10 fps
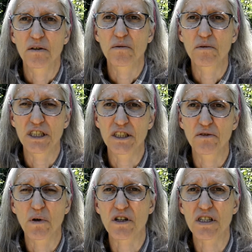we
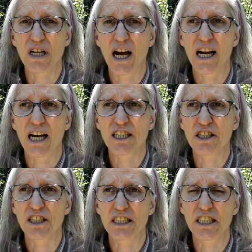divorced, I
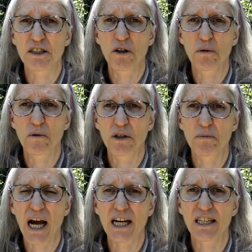actually did go
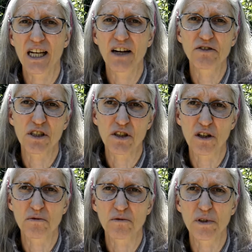back and have to
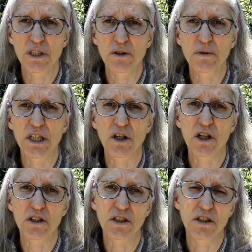start redoing
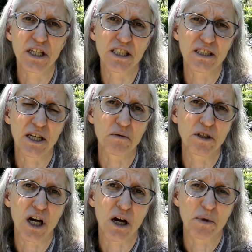all the things that were
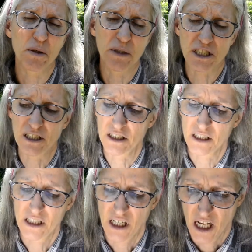not permitted.
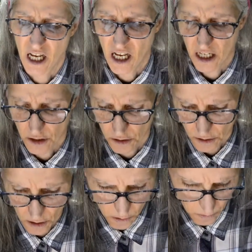
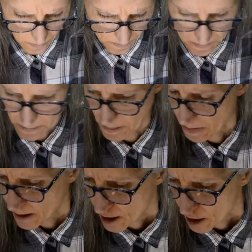So,
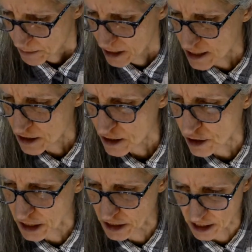but let's just
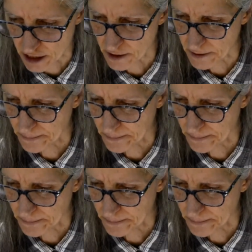look at this.